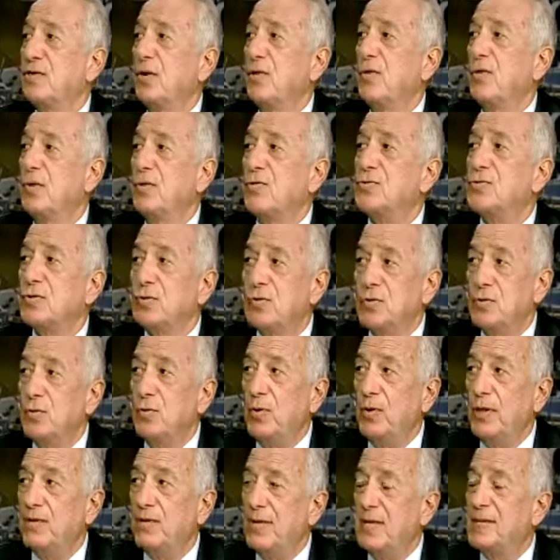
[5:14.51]
So those are
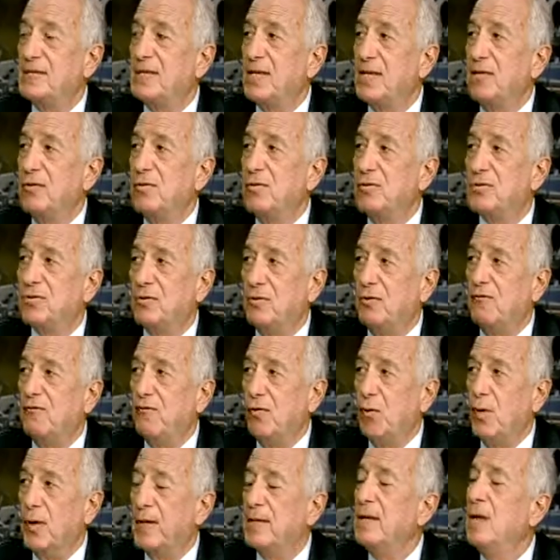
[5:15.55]
two areas that you should
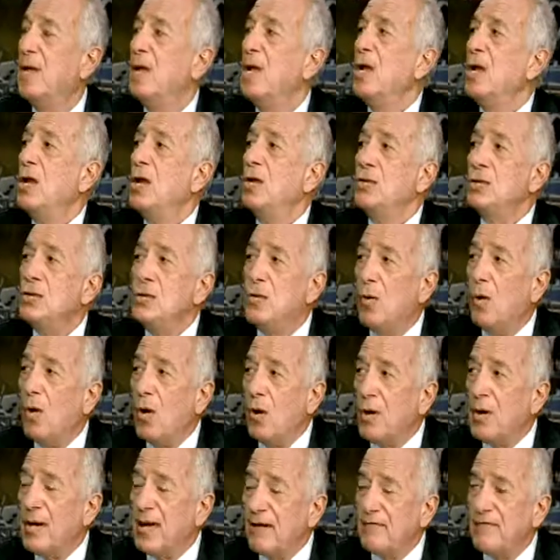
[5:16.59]
avoid. You
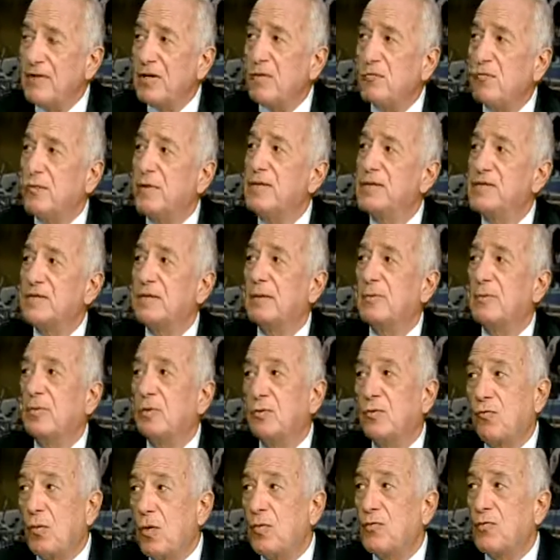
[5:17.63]
are having reasonable
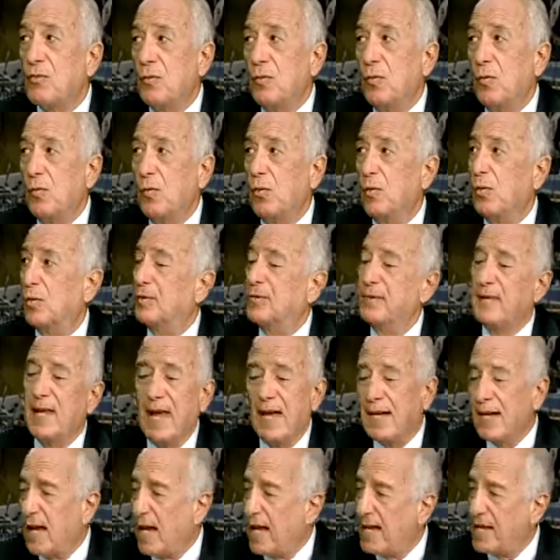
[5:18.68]
growth in the world,
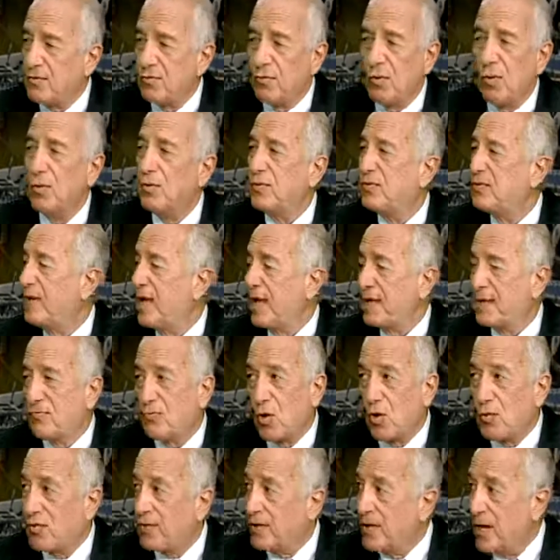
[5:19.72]
not high growth, not
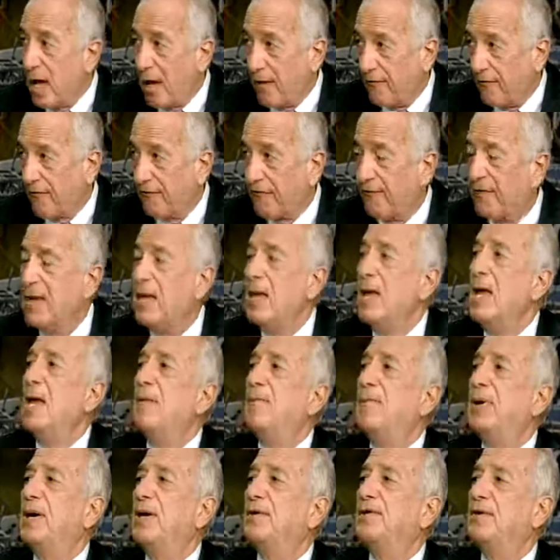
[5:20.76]
growth enough.
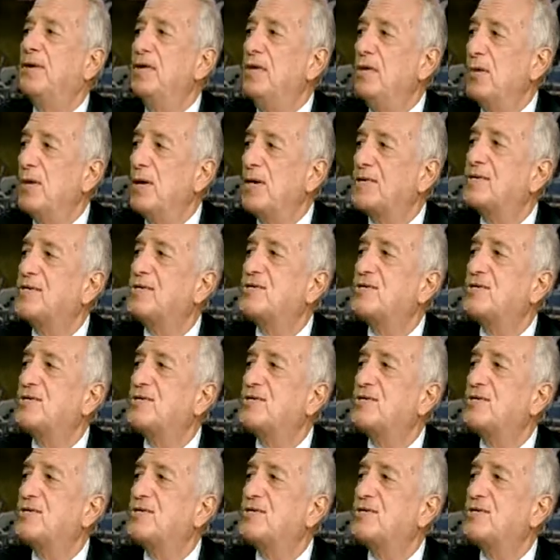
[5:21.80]
But That's the U.S.